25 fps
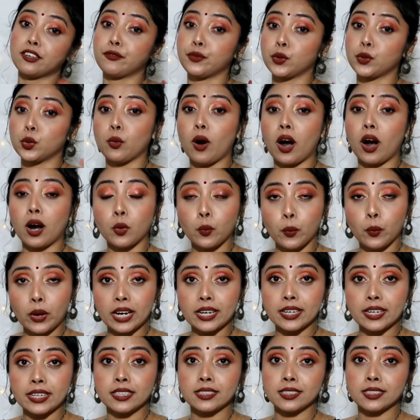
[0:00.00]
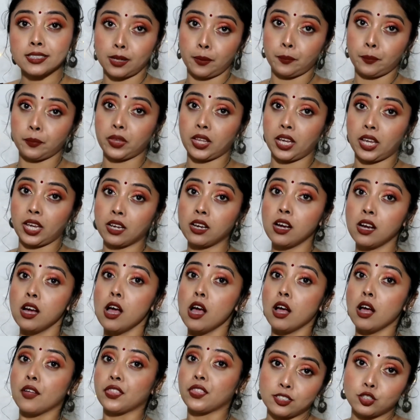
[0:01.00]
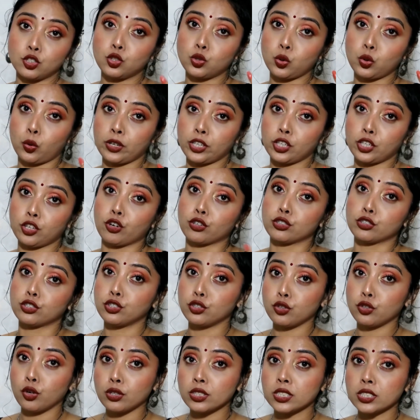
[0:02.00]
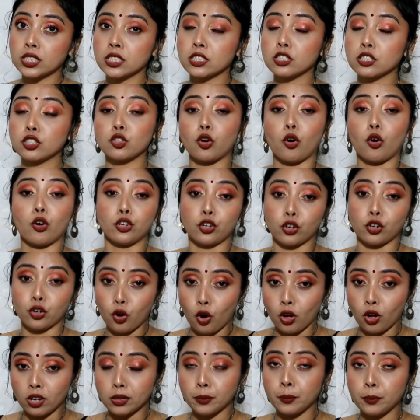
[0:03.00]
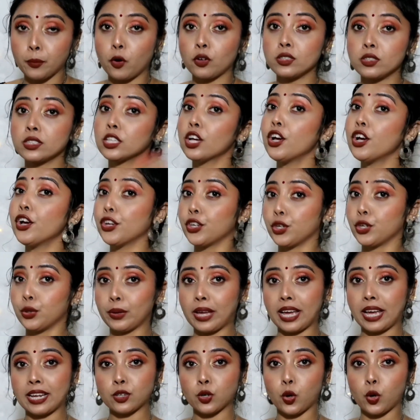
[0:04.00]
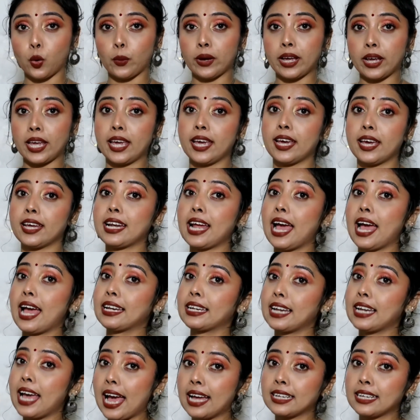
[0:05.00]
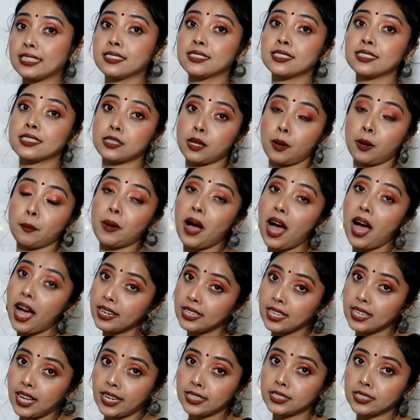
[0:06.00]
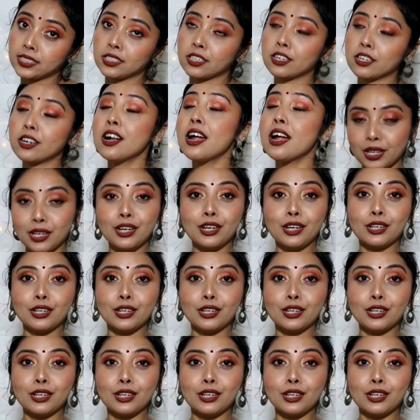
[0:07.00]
If you are wearing something that's showing your shoulders or your collarbones, you can go ahead and add in some highlighter.